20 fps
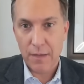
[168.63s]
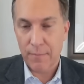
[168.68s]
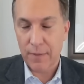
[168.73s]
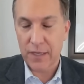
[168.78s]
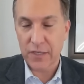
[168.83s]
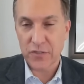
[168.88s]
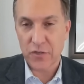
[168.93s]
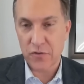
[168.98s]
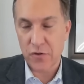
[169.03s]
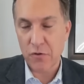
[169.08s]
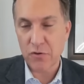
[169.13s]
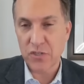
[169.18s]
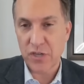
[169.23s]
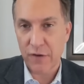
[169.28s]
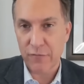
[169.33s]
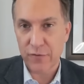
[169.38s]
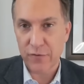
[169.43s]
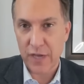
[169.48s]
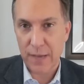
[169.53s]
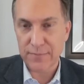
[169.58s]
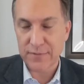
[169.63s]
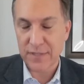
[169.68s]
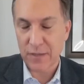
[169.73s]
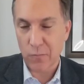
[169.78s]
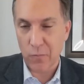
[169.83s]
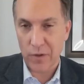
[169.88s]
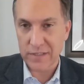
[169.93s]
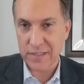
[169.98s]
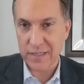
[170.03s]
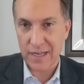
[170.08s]
Because although Jeffrey
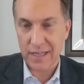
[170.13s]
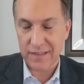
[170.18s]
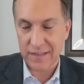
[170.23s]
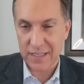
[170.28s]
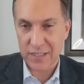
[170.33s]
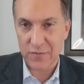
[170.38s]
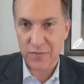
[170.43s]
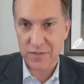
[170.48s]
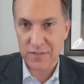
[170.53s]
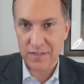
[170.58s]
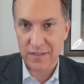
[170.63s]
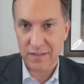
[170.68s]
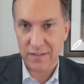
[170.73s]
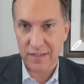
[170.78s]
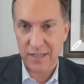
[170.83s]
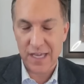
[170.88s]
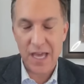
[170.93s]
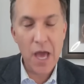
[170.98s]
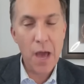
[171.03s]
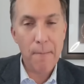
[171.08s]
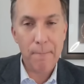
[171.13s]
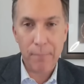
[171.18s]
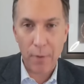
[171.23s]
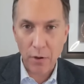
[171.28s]
Epstein wasn't at this facility,